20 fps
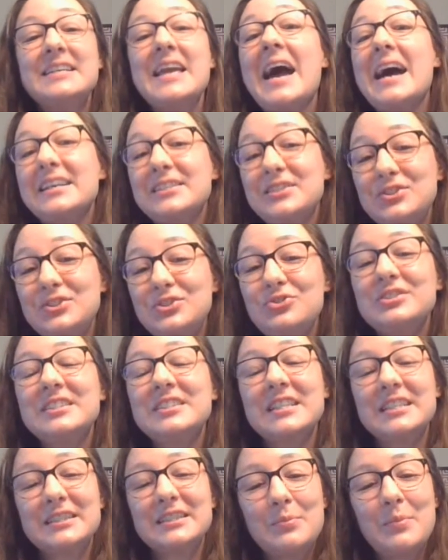Yeah,
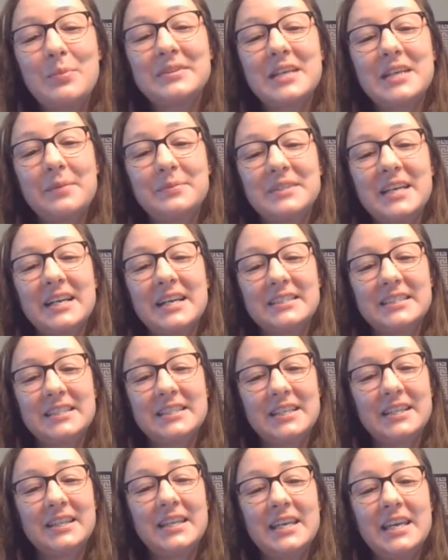students can sometimes
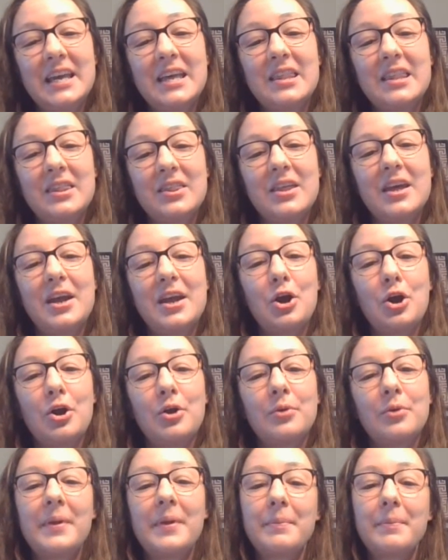accidentally get
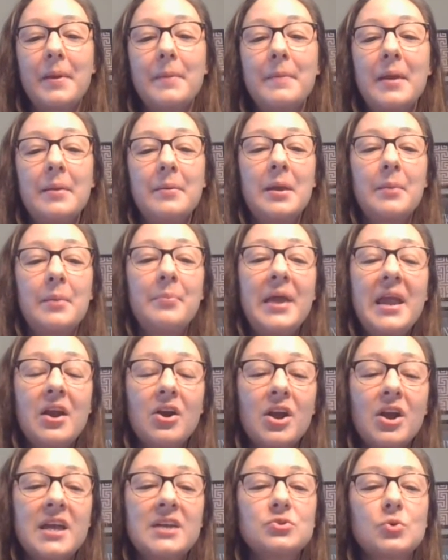their, like maybe a
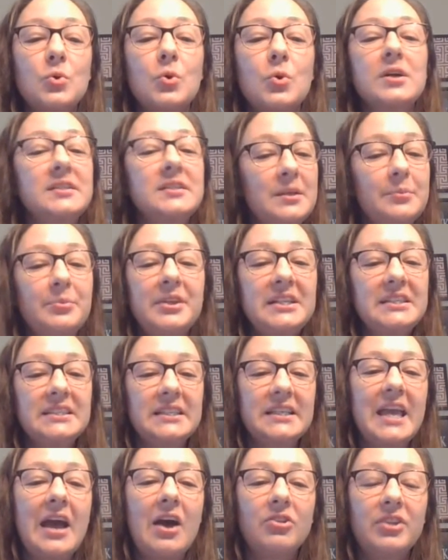parent or a
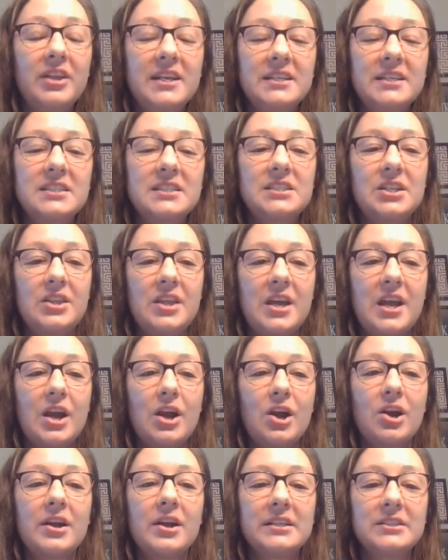sibling's account linked to
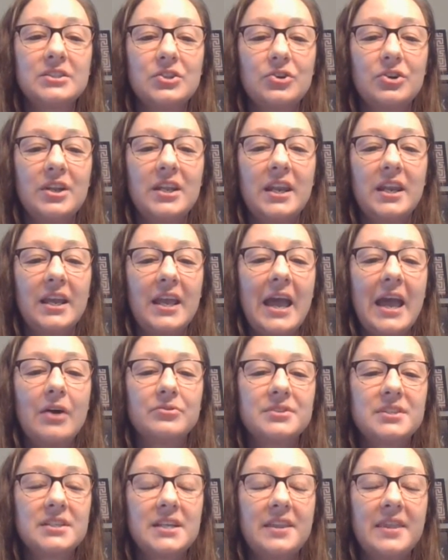their itslearning
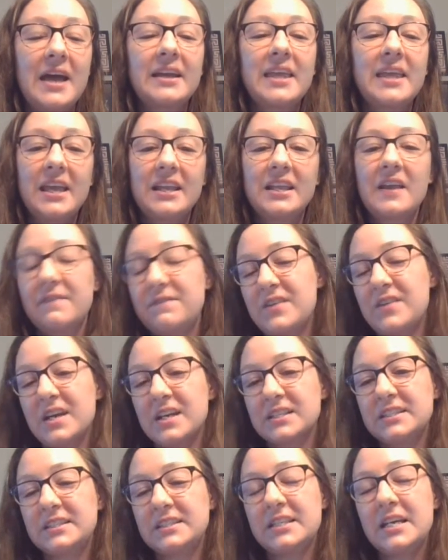account, and that can get
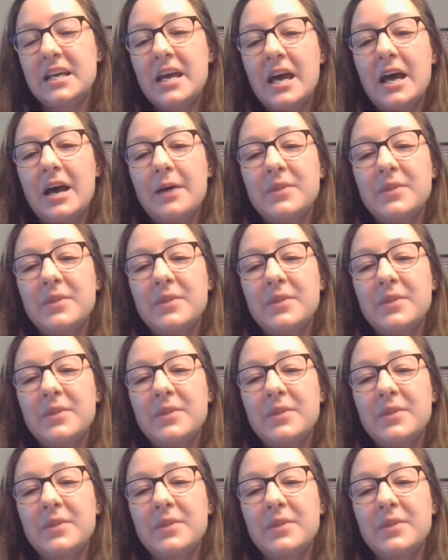fixed.